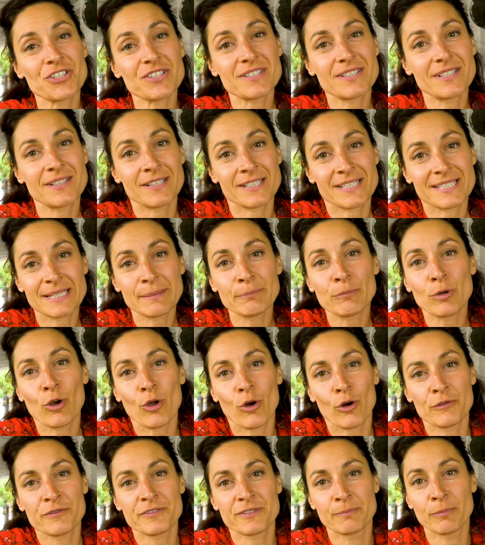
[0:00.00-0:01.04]
just a symbol
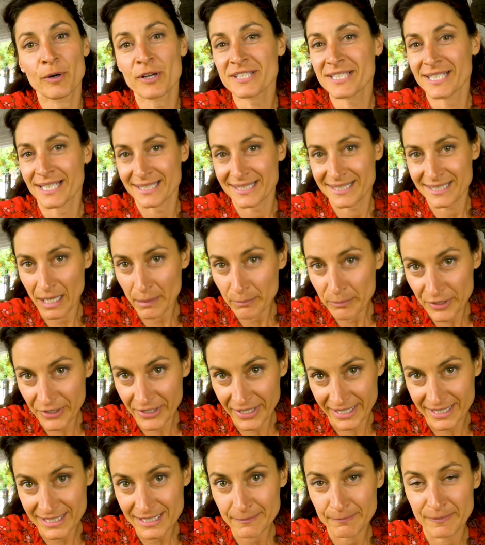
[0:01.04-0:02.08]
of Bosnian
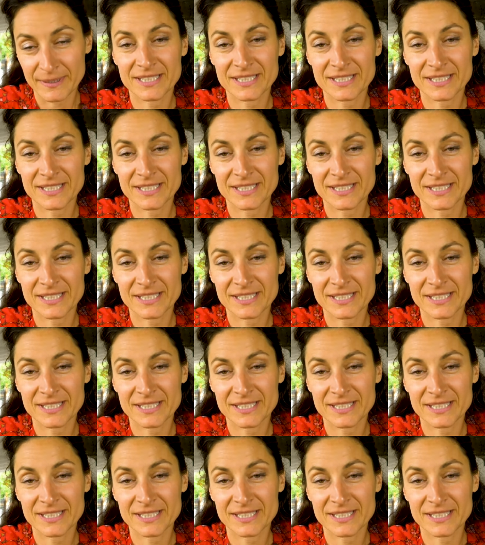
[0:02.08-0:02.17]
stubbornness,